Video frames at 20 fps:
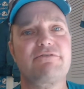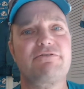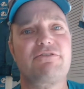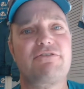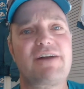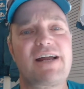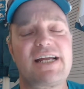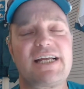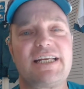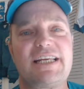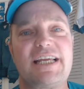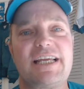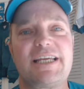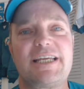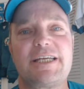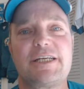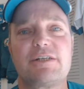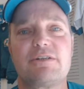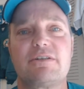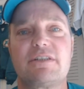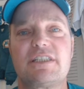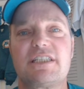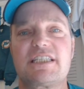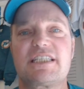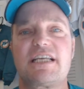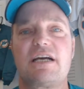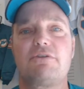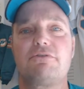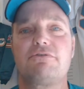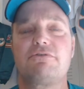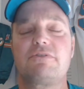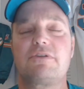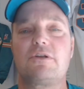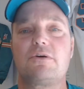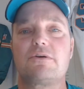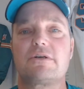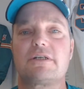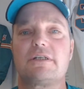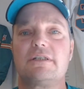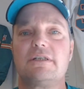Friday here in South
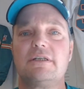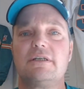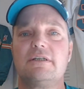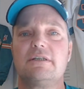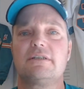Florida